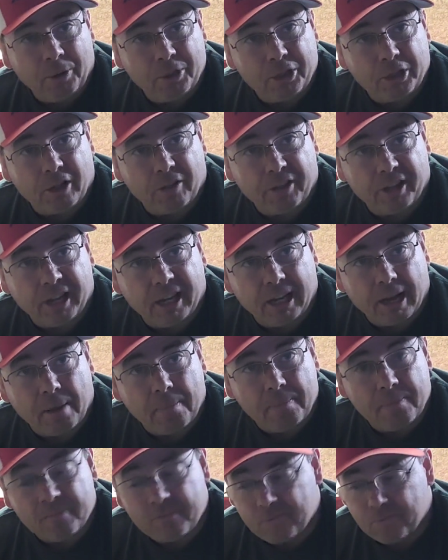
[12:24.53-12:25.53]
know what y'all think.
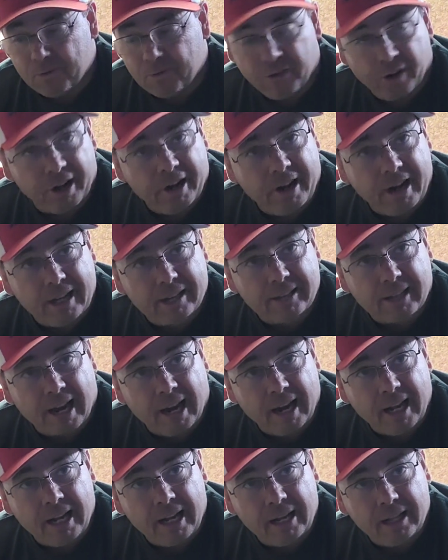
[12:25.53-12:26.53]
I'm very
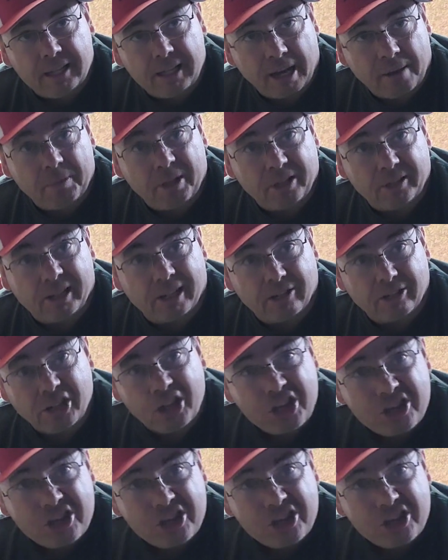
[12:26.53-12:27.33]
excited. This damn thing sounds